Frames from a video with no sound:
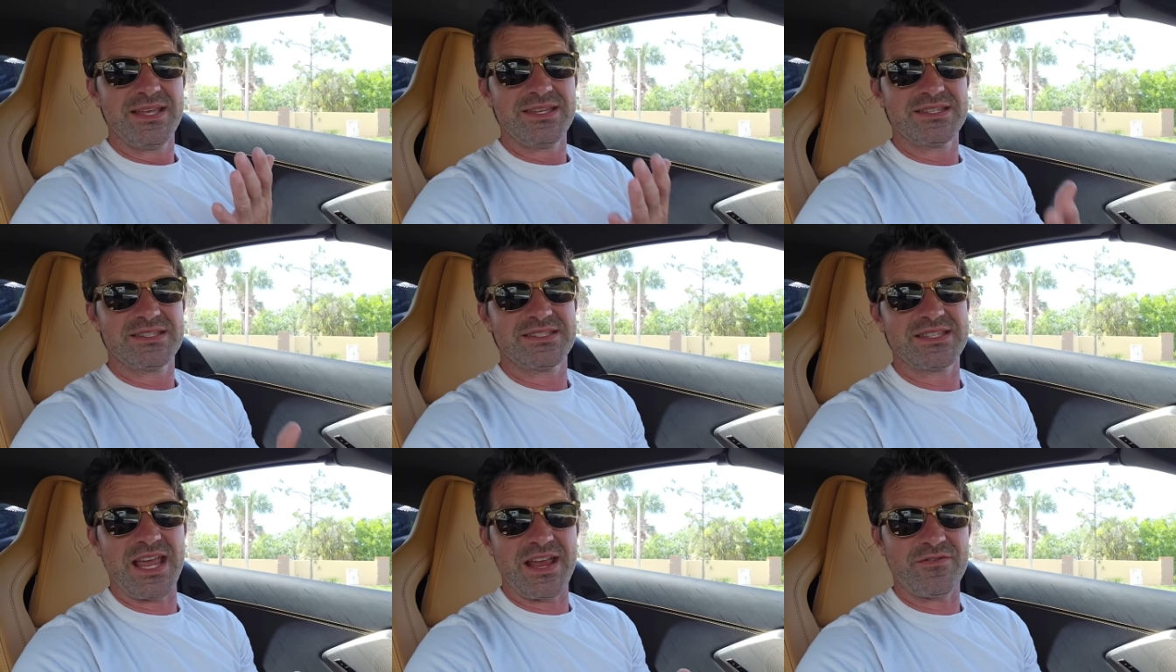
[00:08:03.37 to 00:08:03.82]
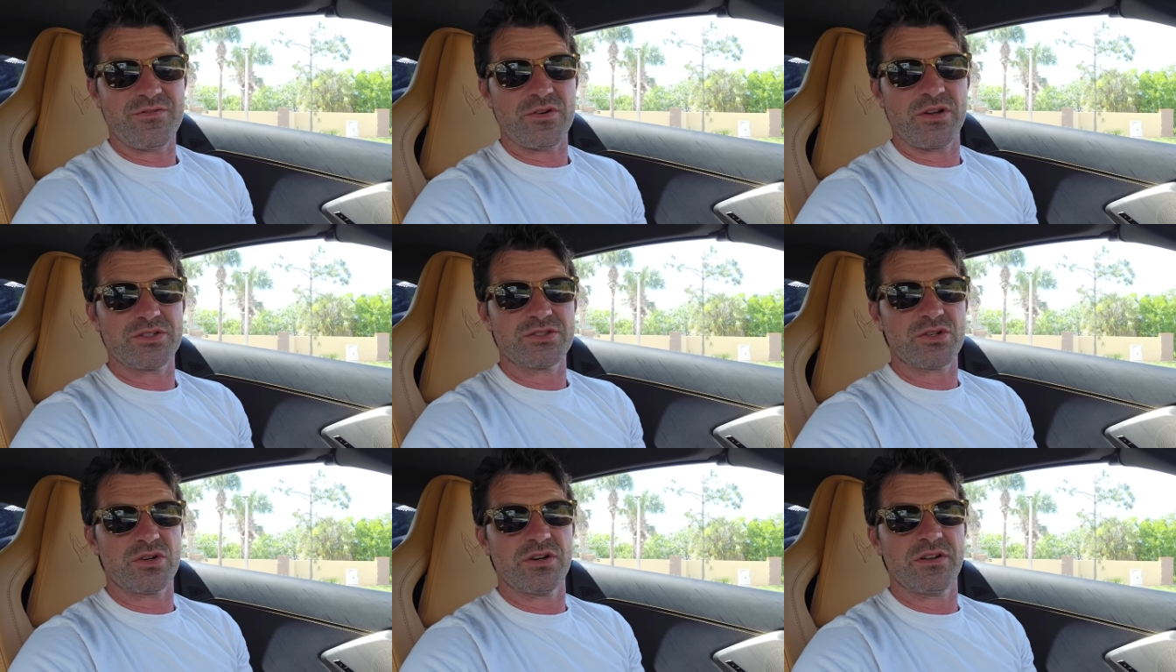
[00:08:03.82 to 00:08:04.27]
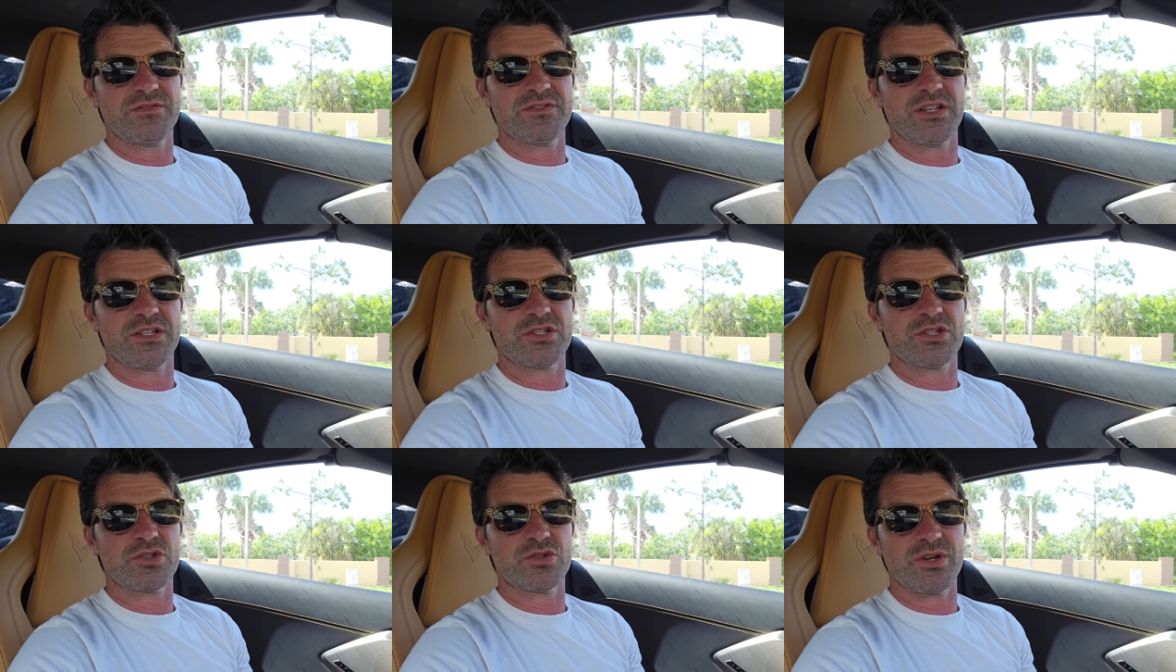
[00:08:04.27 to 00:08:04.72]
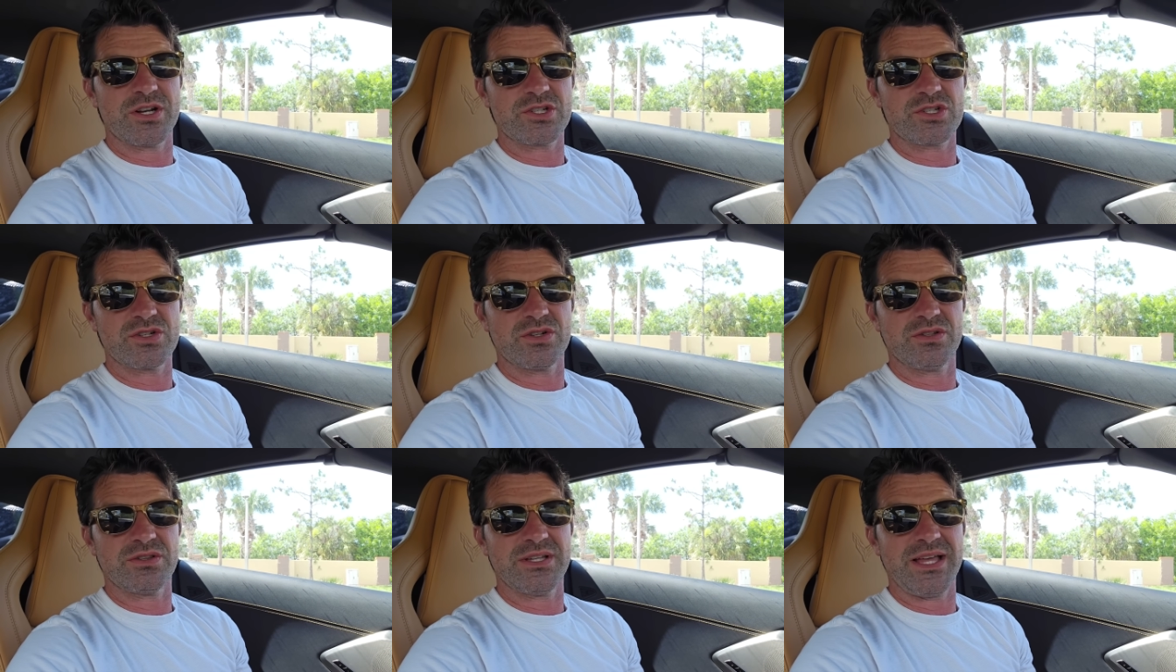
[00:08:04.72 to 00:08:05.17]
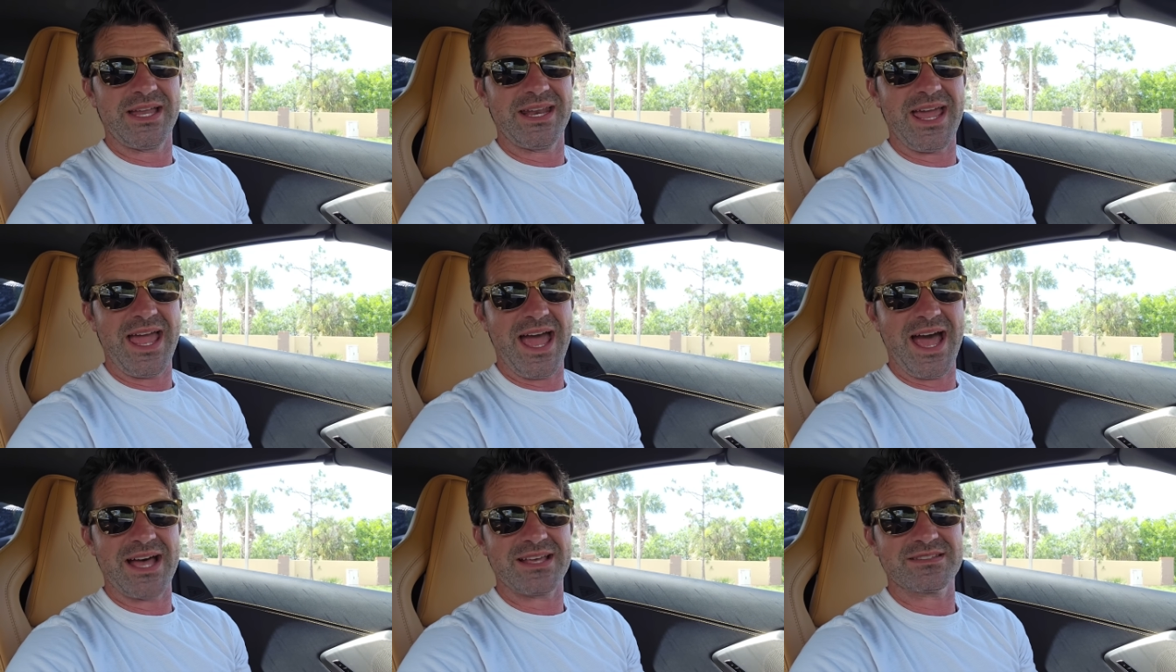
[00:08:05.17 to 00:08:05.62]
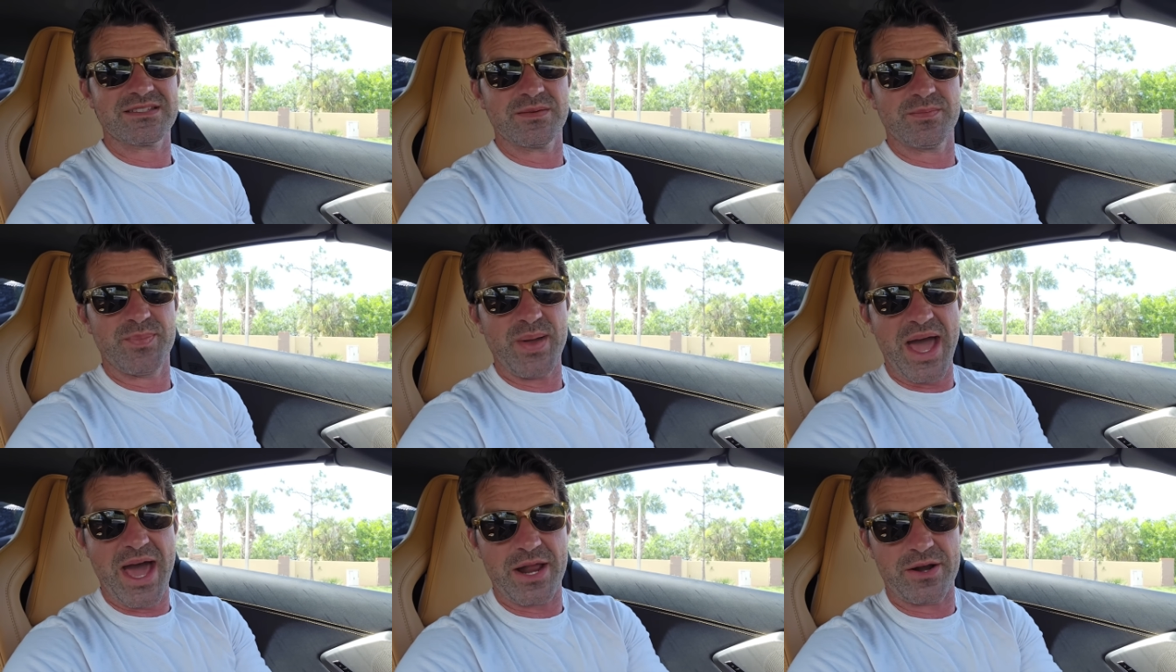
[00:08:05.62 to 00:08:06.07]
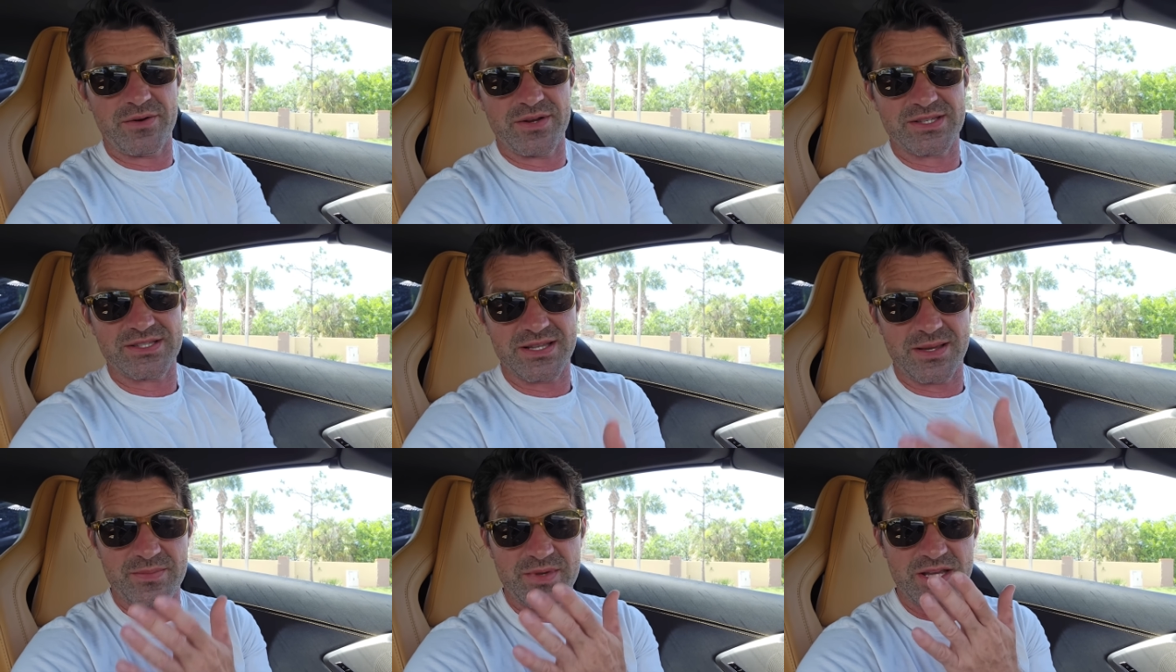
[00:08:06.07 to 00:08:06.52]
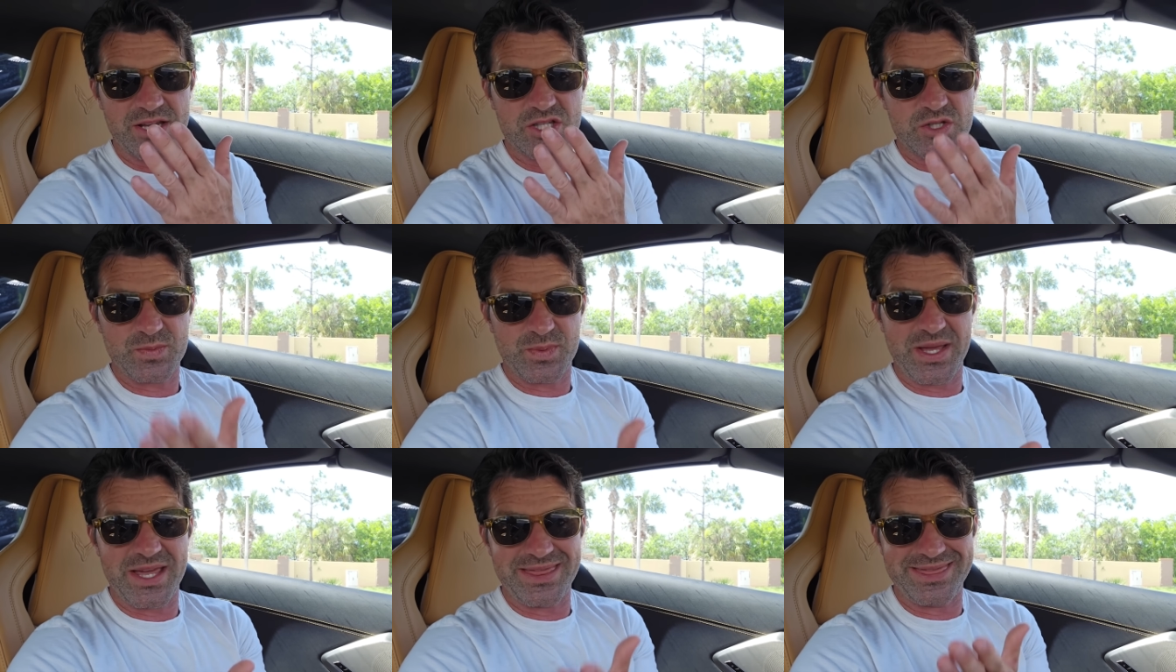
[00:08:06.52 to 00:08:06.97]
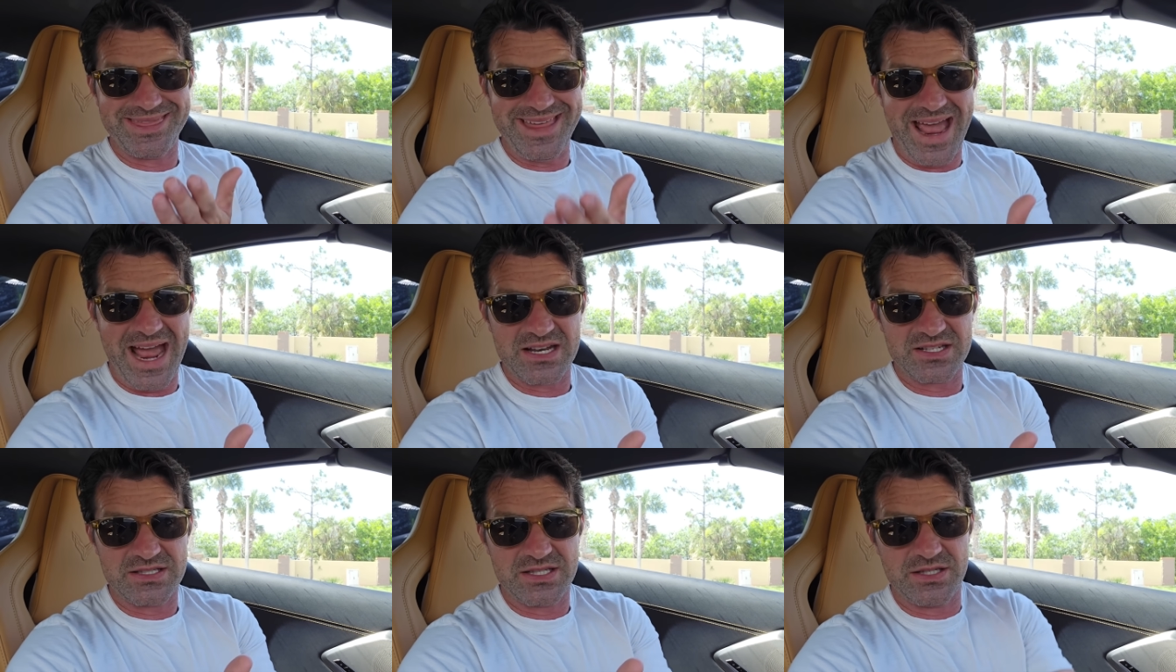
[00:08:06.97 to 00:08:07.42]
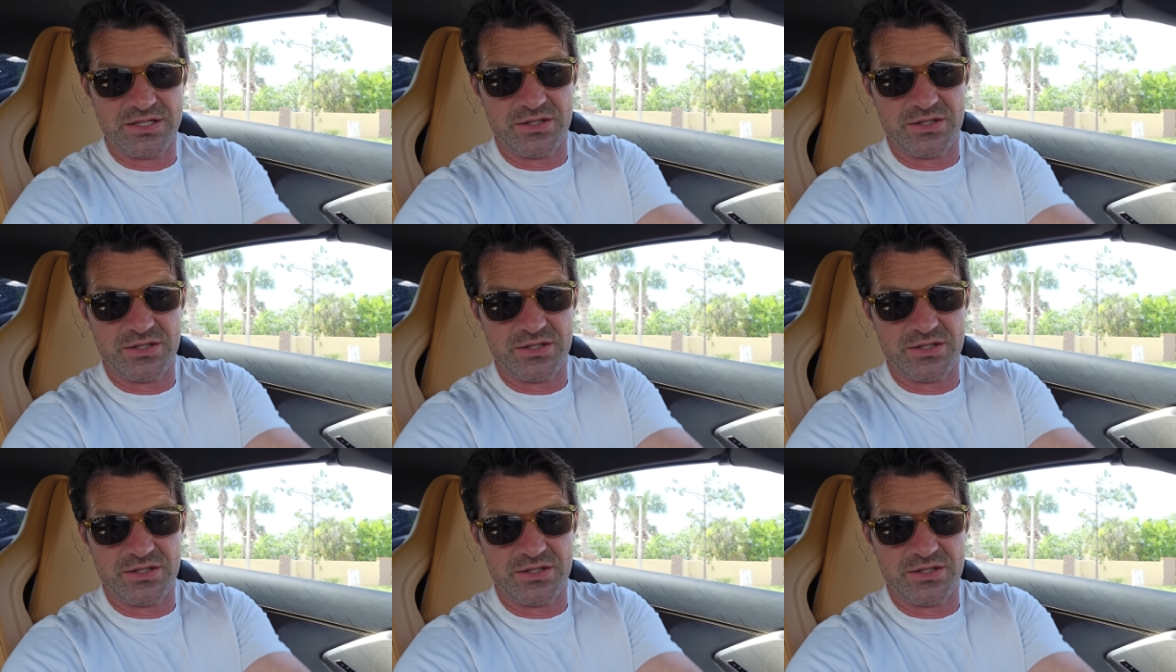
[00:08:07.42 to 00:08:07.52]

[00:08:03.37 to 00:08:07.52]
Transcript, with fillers: safer alternative to traditional lead acid batteries. Let me explain that to